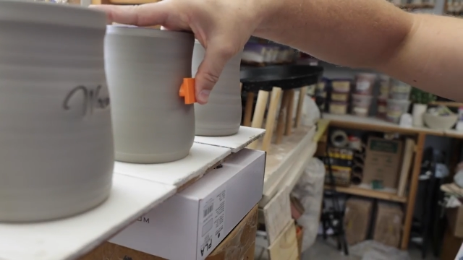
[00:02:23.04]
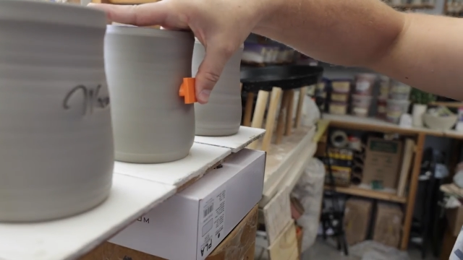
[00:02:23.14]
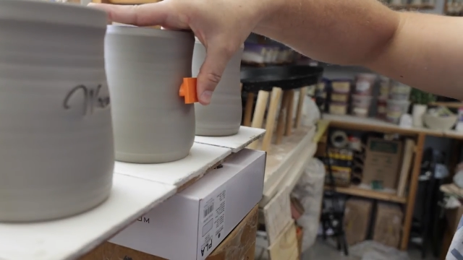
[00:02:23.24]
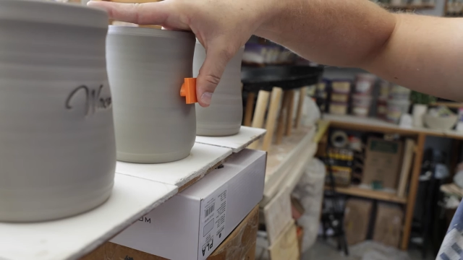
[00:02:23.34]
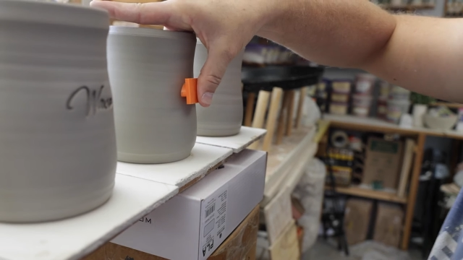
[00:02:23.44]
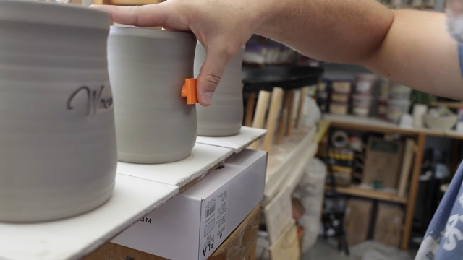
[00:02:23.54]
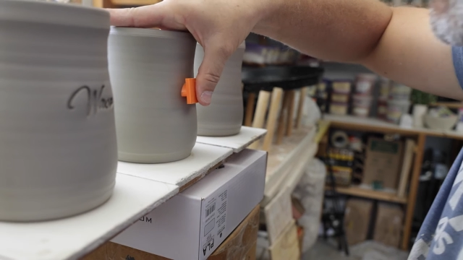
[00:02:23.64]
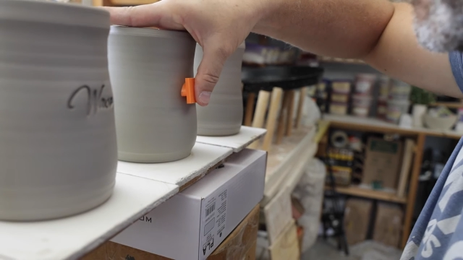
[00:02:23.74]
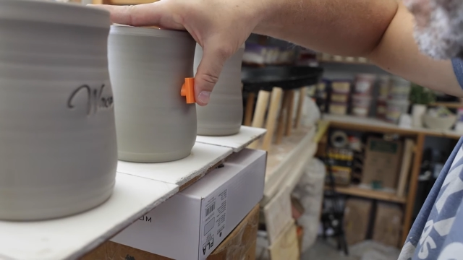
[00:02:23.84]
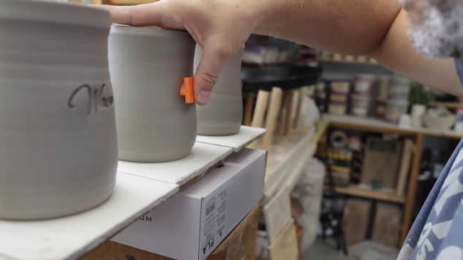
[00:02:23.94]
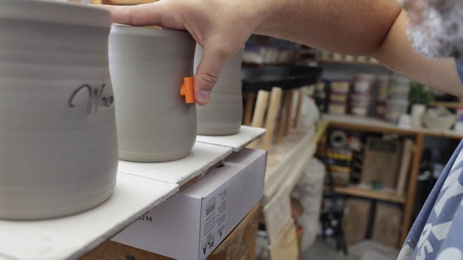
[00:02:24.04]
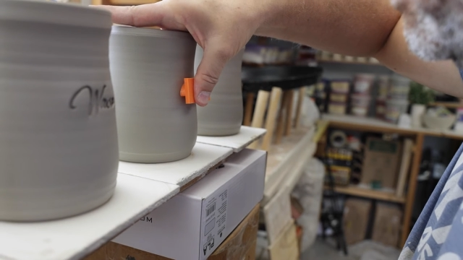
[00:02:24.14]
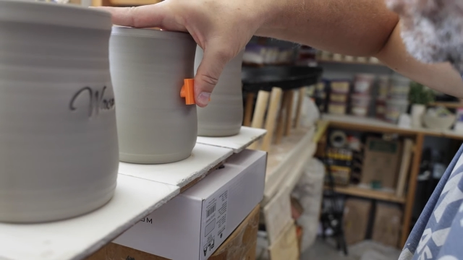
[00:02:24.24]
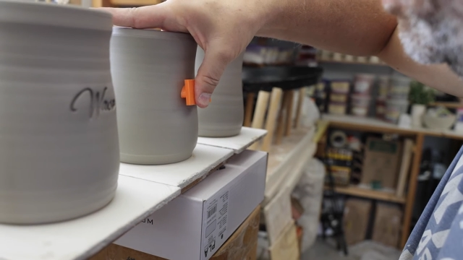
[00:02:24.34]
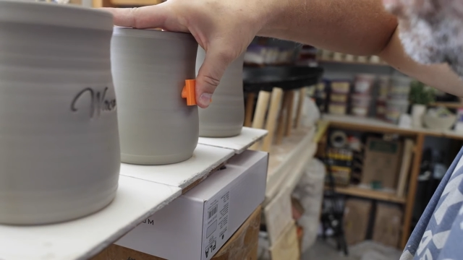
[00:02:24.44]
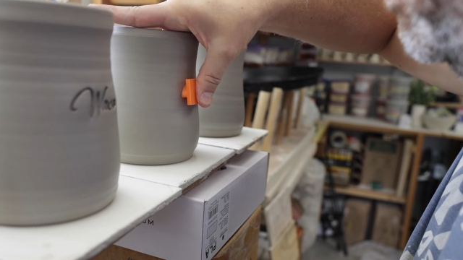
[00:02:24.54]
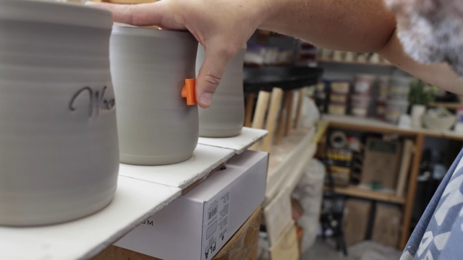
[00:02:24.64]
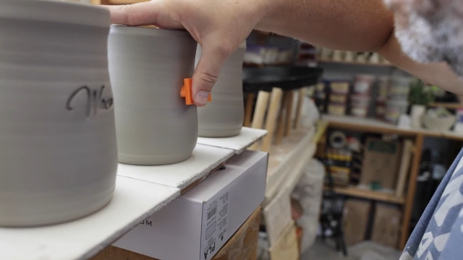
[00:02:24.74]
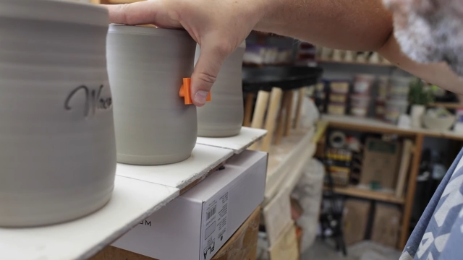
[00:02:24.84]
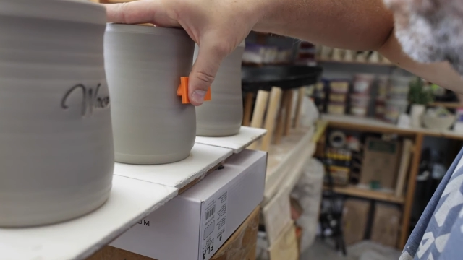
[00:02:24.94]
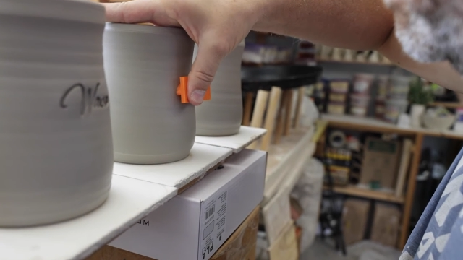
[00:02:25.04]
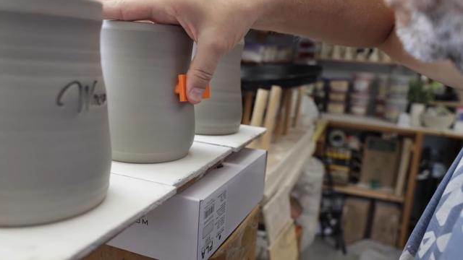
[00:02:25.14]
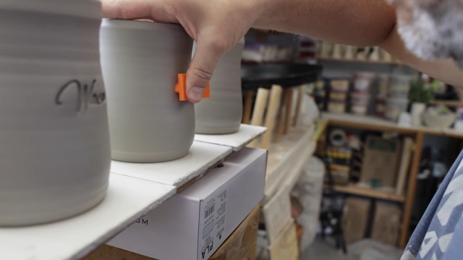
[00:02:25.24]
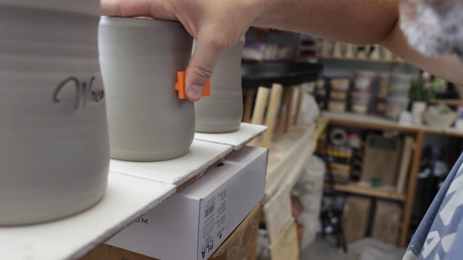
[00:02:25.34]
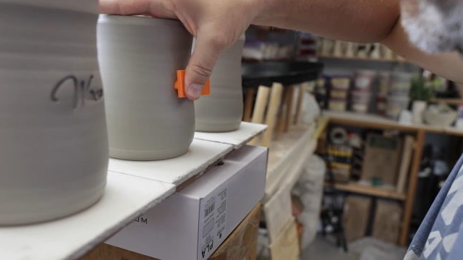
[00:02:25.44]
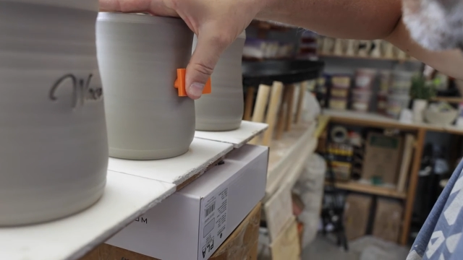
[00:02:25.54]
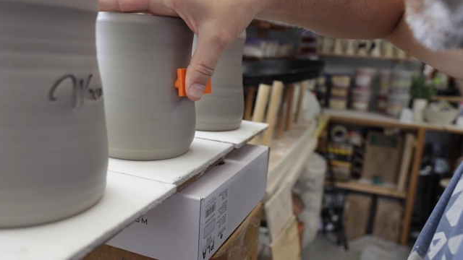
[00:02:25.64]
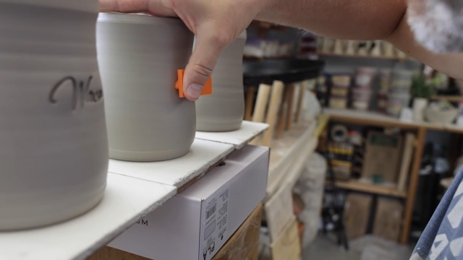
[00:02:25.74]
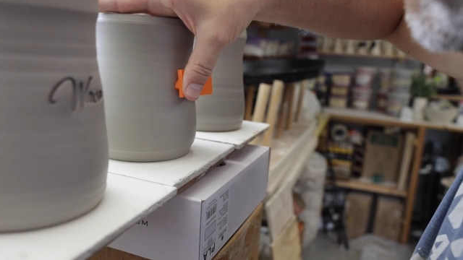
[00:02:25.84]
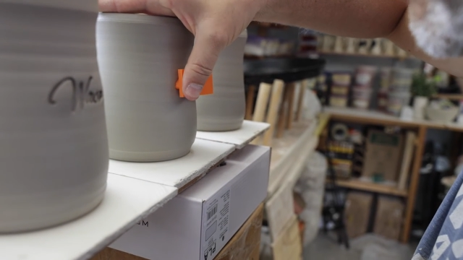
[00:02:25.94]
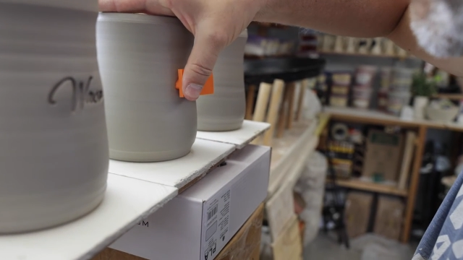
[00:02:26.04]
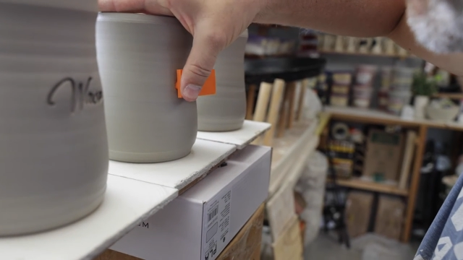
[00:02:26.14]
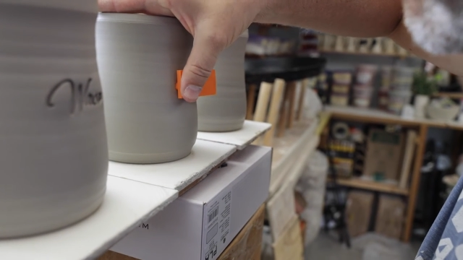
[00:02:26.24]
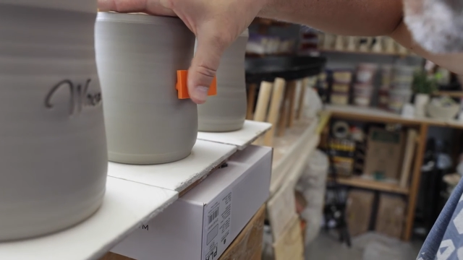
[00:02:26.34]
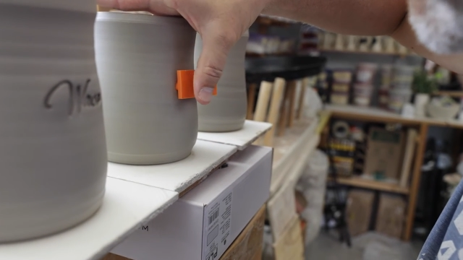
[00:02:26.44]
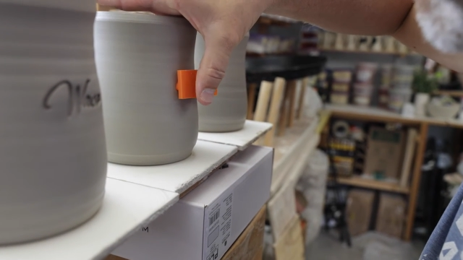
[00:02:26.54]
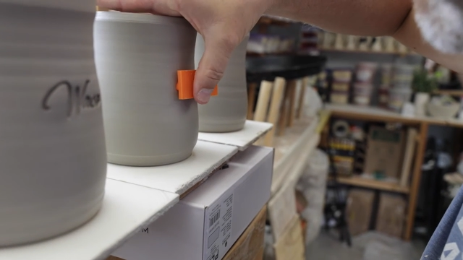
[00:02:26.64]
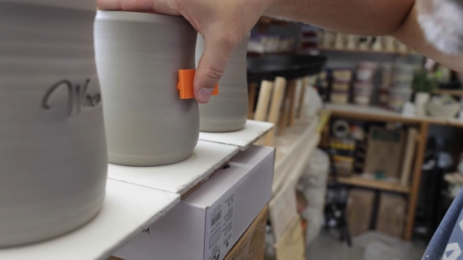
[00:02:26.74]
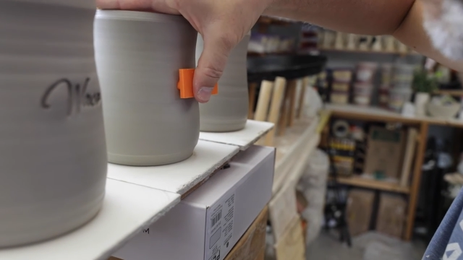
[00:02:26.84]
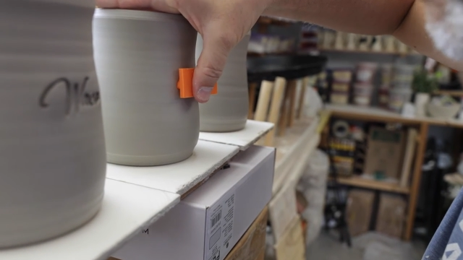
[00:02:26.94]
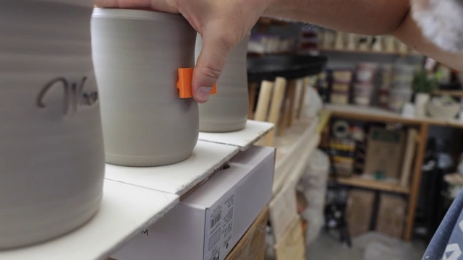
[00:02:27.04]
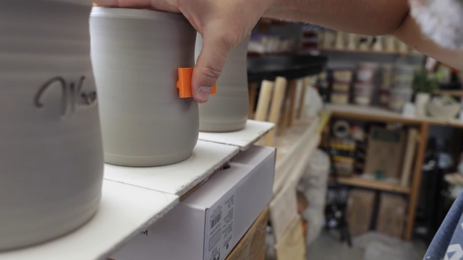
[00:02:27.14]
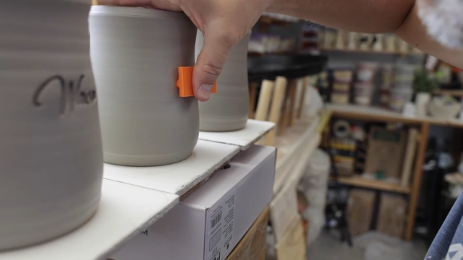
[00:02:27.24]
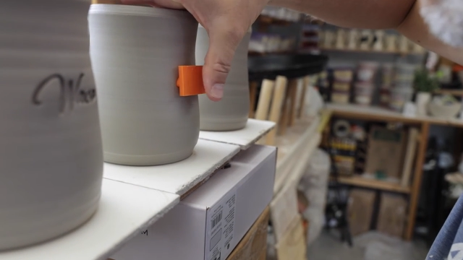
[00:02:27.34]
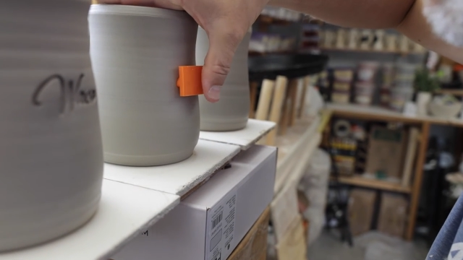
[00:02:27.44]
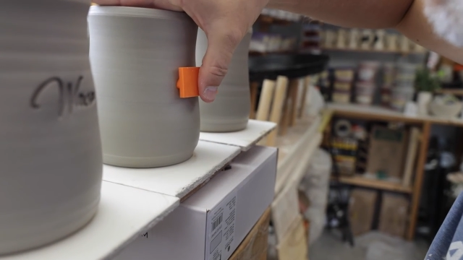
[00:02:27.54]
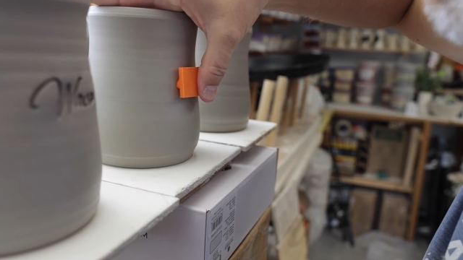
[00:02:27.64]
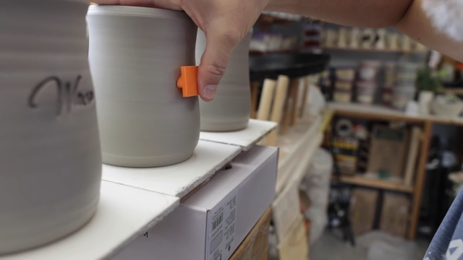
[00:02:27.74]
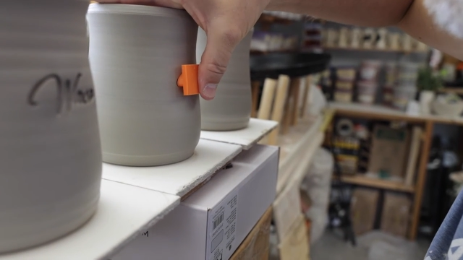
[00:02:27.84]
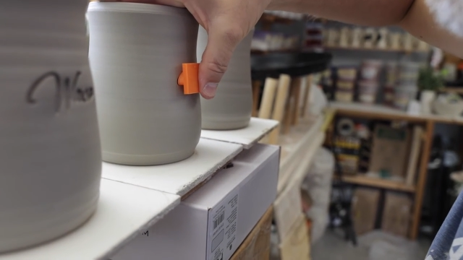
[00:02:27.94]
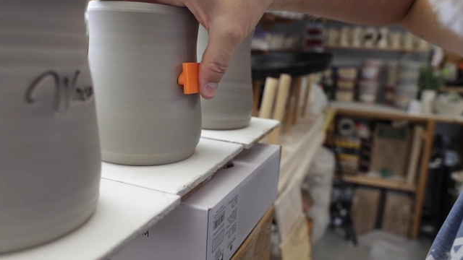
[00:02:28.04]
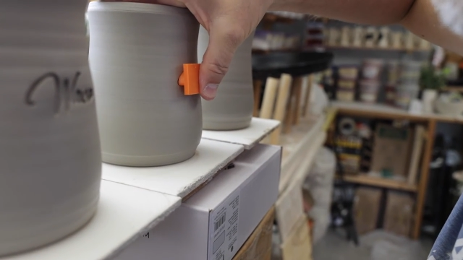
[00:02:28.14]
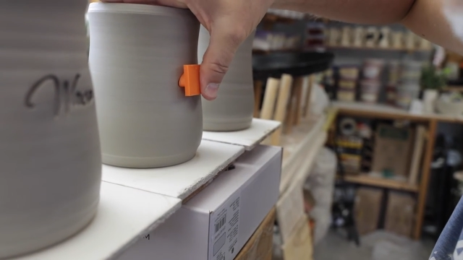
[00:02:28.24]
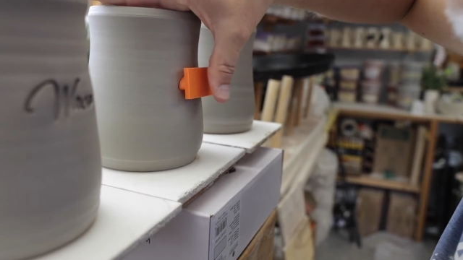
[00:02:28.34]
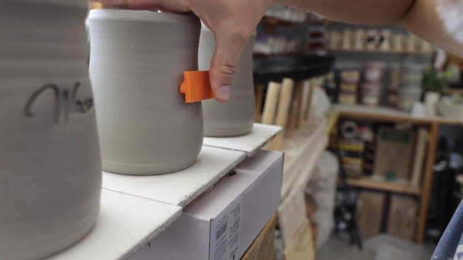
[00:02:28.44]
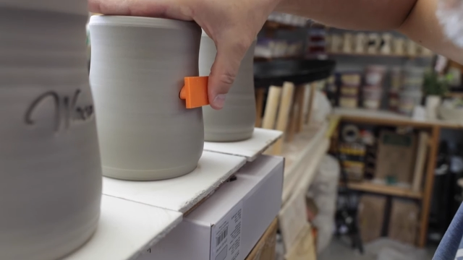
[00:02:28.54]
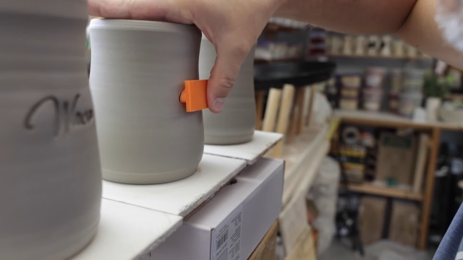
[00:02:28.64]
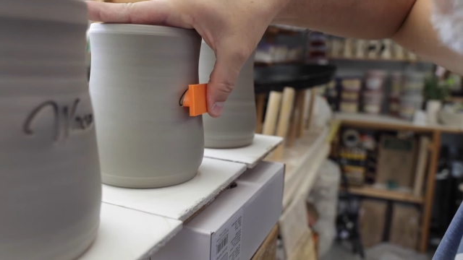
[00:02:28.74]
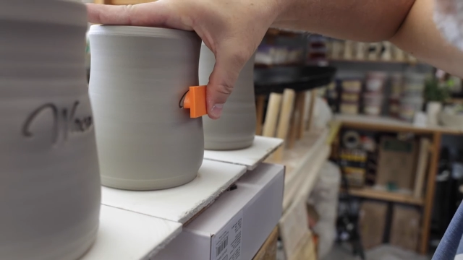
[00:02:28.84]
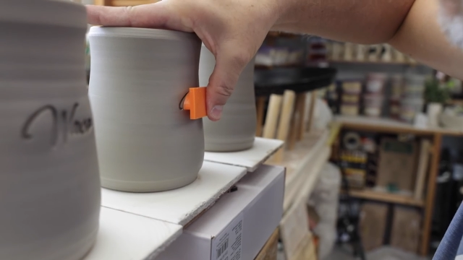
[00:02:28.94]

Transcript: [unreadable: no face in view]